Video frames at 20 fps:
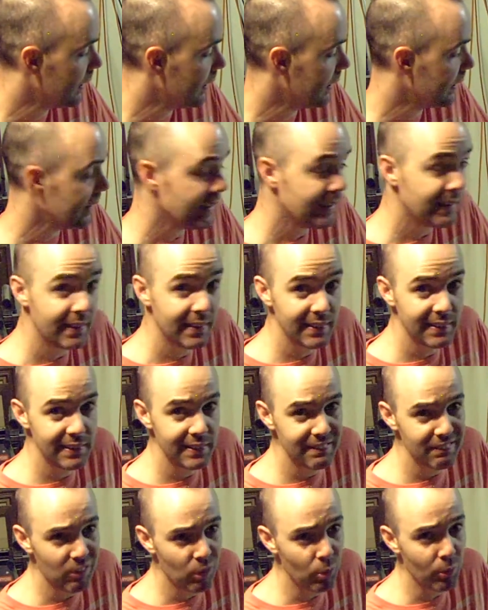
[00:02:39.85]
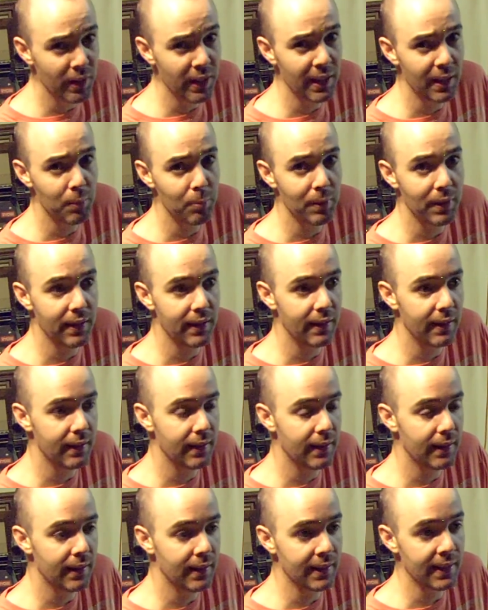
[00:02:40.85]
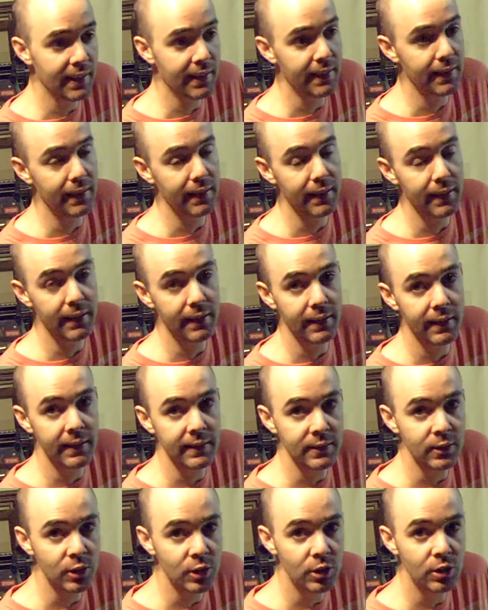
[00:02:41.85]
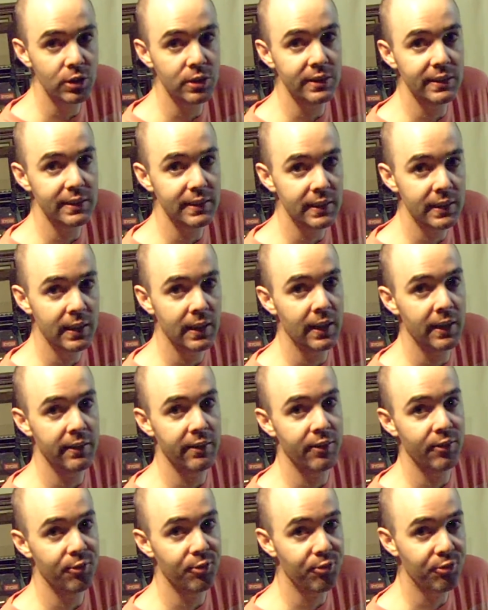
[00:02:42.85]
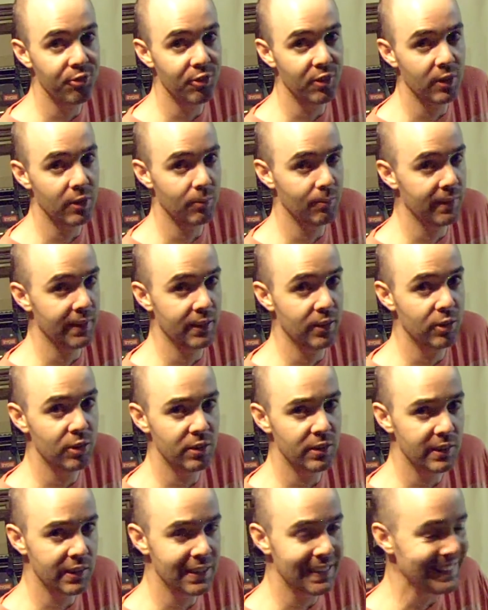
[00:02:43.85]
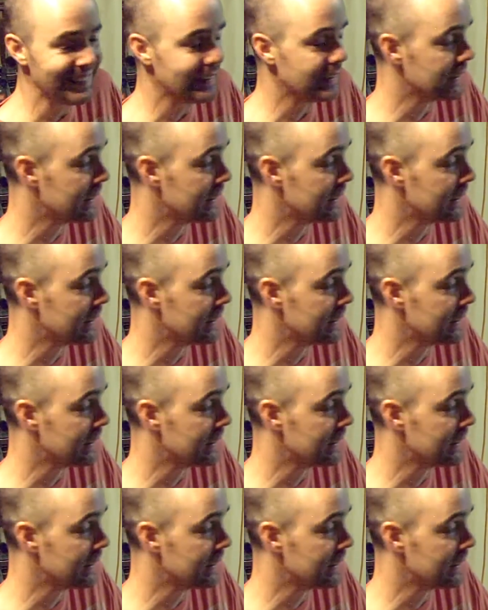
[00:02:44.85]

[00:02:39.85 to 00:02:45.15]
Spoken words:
They did okay, but again, they couldn't cut the film. They couldn't cut this